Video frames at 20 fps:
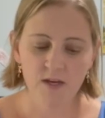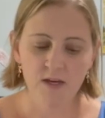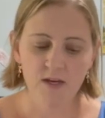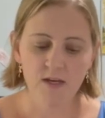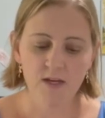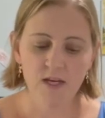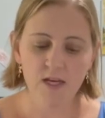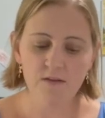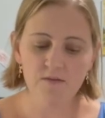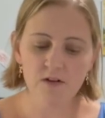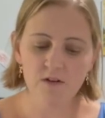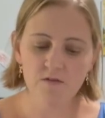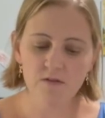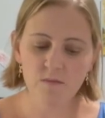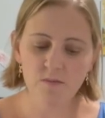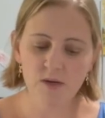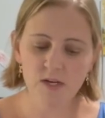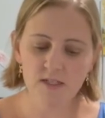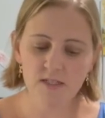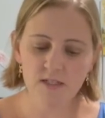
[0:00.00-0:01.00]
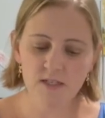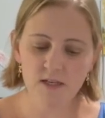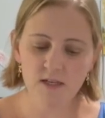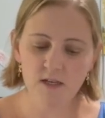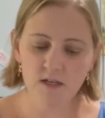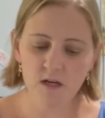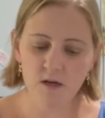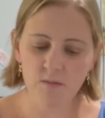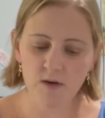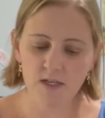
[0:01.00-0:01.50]
Even if the basic
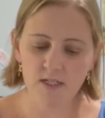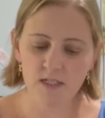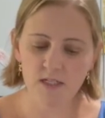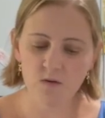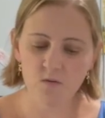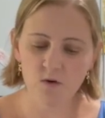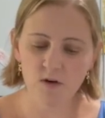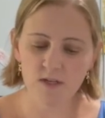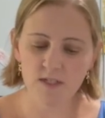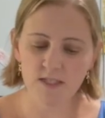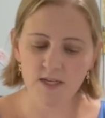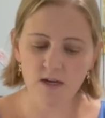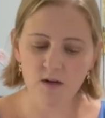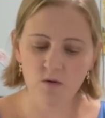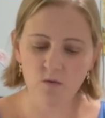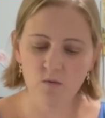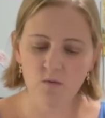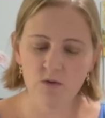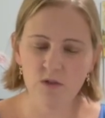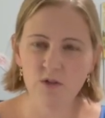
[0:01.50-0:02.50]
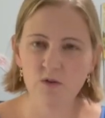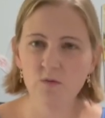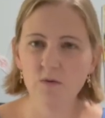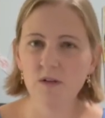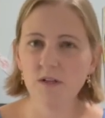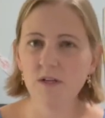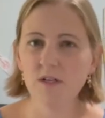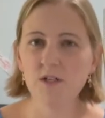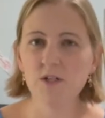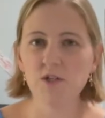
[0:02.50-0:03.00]
income idea works out, would you
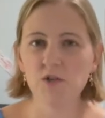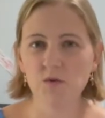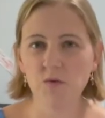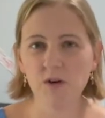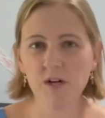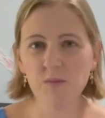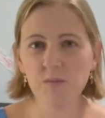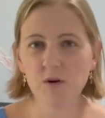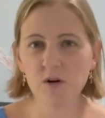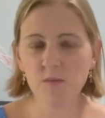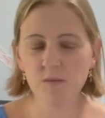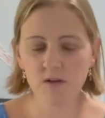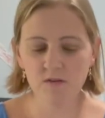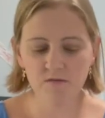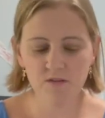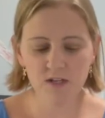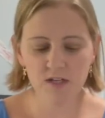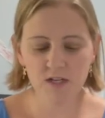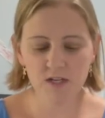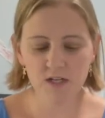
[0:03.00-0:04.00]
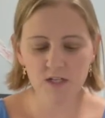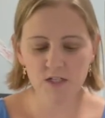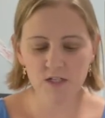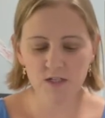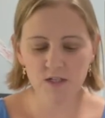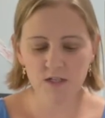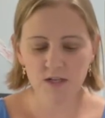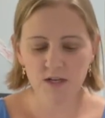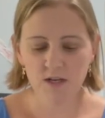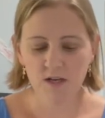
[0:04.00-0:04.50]
really enjoy a permanent
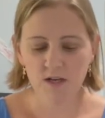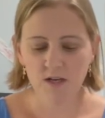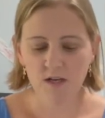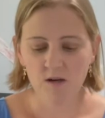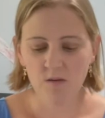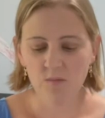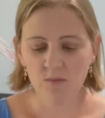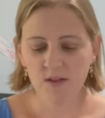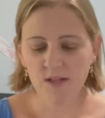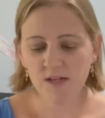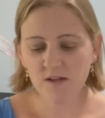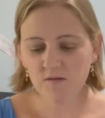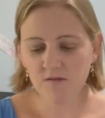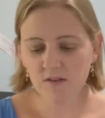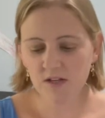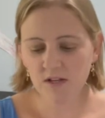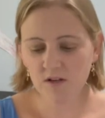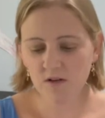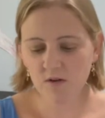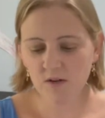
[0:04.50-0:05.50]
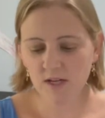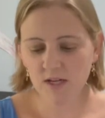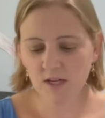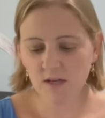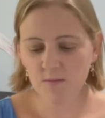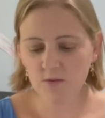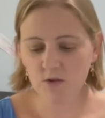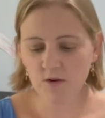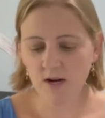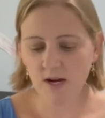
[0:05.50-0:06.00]
vacation? Playing video
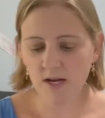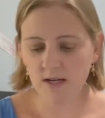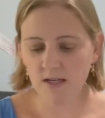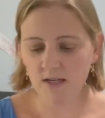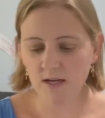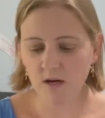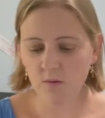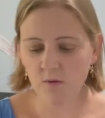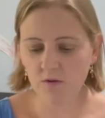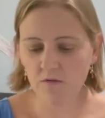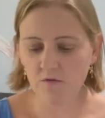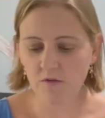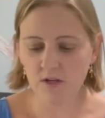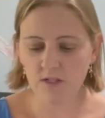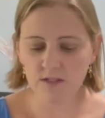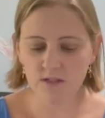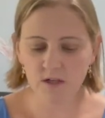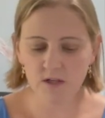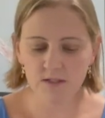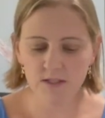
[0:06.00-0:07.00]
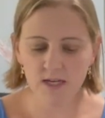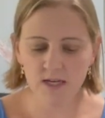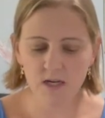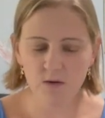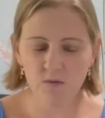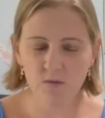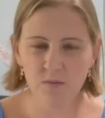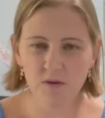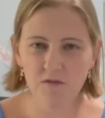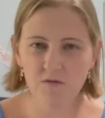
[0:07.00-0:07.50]
games or hanging out with friends all day
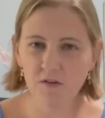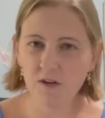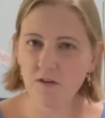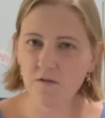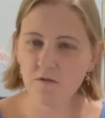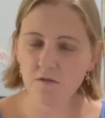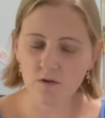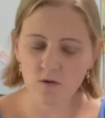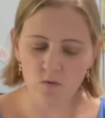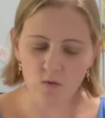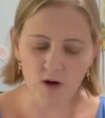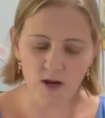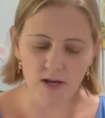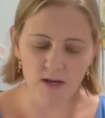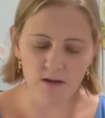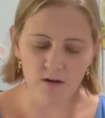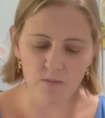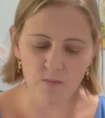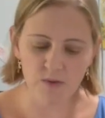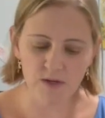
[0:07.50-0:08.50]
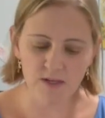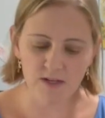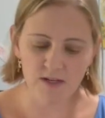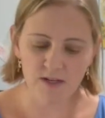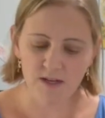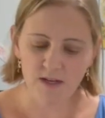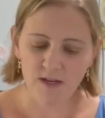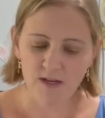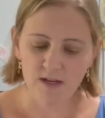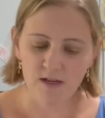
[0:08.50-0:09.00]
would be fun for a while, but
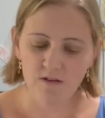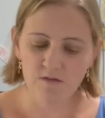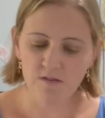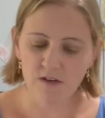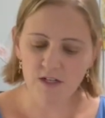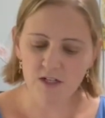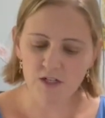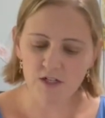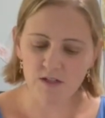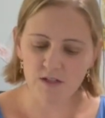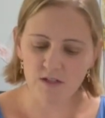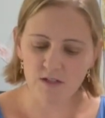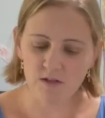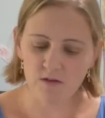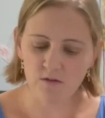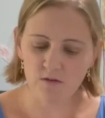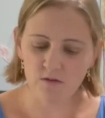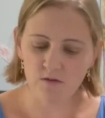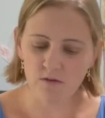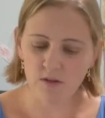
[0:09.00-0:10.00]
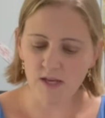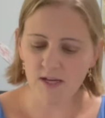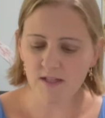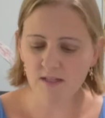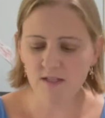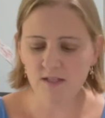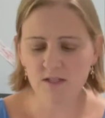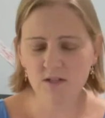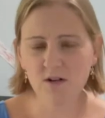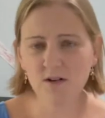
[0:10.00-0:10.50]
eventually you'd
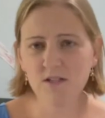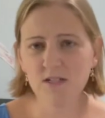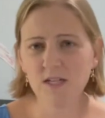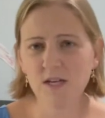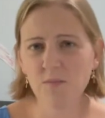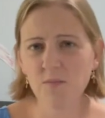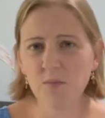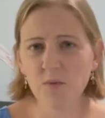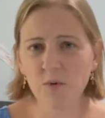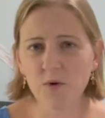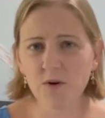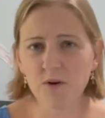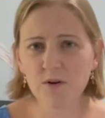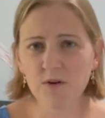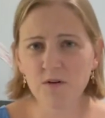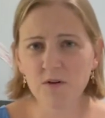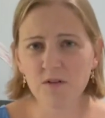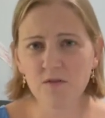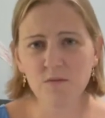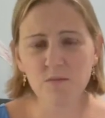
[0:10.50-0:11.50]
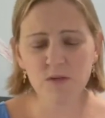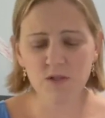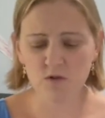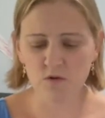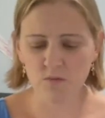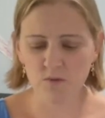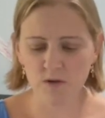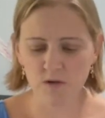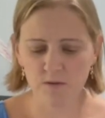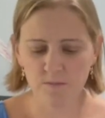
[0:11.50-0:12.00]
likely start to get bored or even
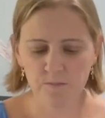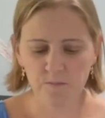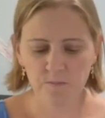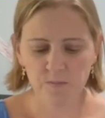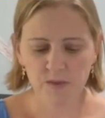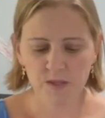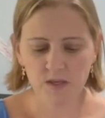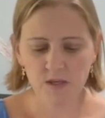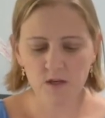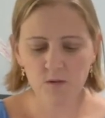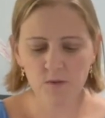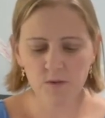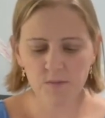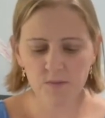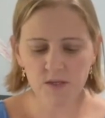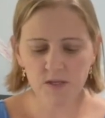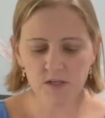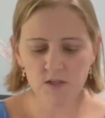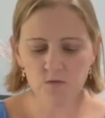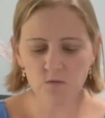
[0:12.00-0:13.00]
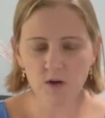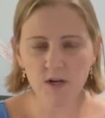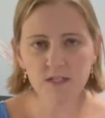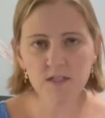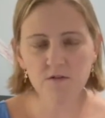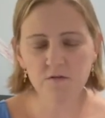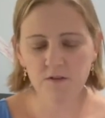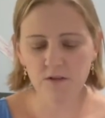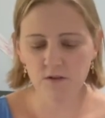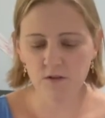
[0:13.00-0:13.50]
miserable. Human beings want to
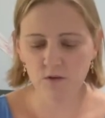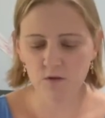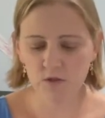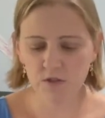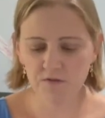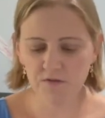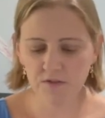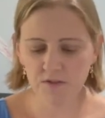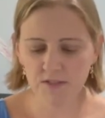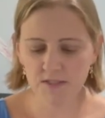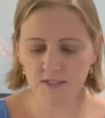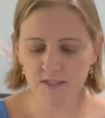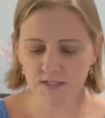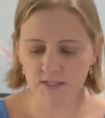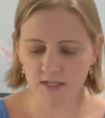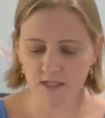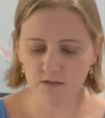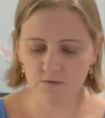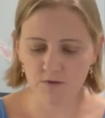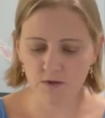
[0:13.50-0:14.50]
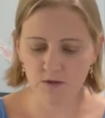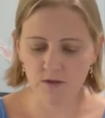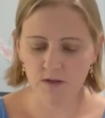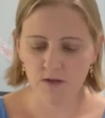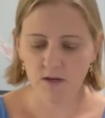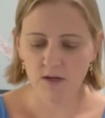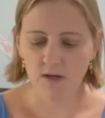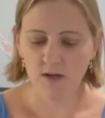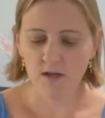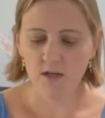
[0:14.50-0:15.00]
feel useful and successful.
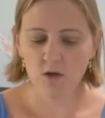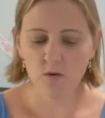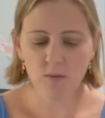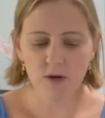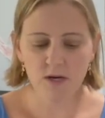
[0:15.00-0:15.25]
You might